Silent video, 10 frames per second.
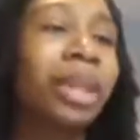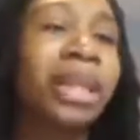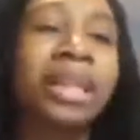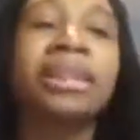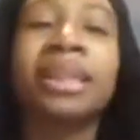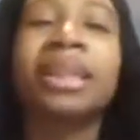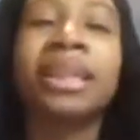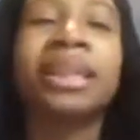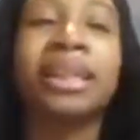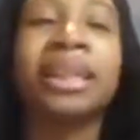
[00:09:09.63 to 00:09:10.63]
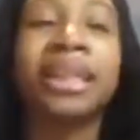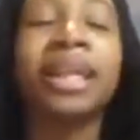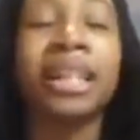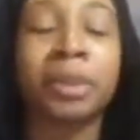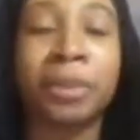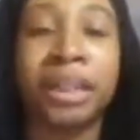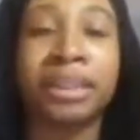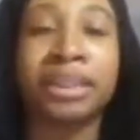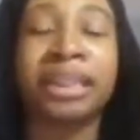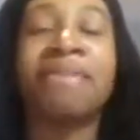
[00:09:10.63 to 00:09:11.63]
get in God's presence.